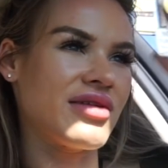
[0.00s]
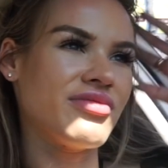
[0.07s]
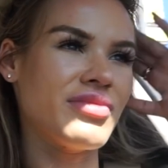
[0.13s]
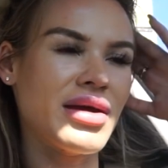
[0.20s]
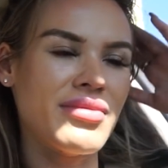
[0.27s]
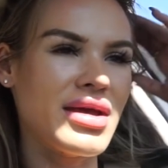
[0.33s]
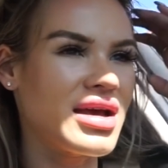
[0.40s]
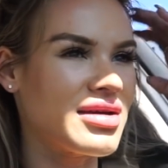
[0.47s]

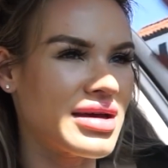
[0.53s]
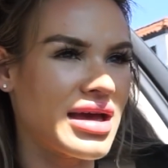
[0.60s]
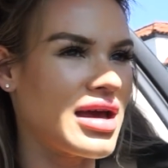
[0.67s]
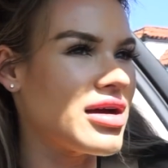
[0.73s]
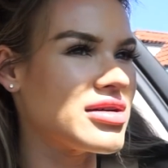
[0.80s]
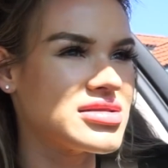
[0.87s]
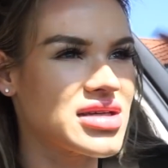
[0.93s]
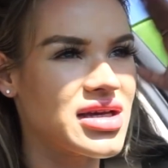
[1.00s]
my make my
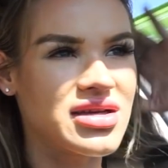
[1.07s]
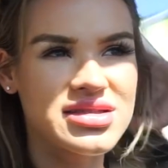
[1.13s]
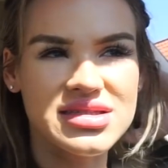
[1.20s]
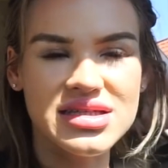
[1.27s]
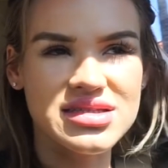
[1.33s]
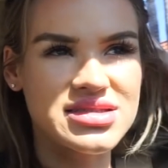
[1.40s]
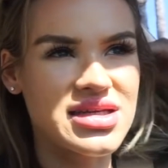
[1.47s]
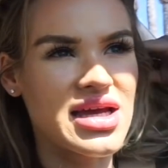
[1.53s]
hair is like
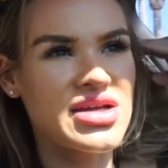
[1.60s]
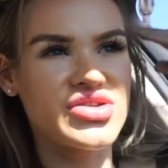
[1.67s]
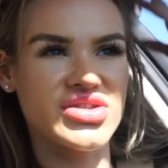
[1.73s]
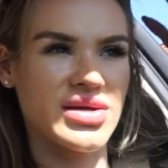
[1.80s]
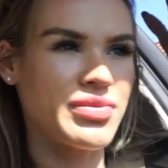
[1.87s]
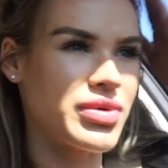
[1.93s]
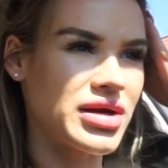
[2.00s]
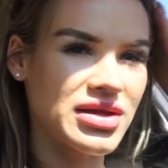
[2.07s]
six day. I just
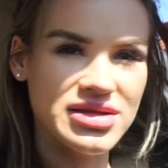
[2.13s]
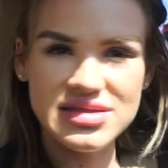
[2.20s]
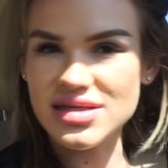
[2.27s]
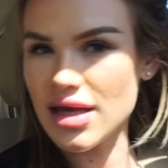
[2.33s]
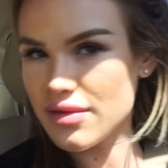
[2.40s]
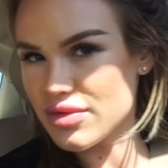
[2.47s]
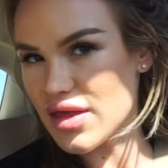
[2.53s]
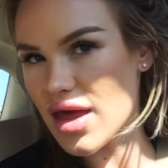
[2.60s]
like put in this
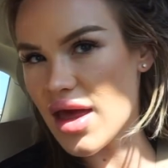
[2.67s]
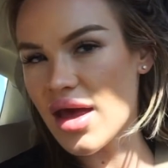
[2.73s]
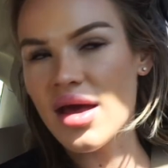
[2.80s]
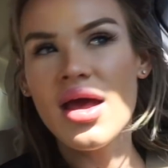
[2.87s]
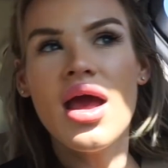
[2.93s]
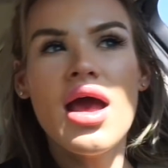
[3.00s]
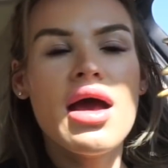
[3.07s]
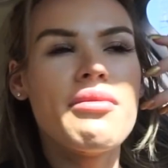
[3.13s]
like thing.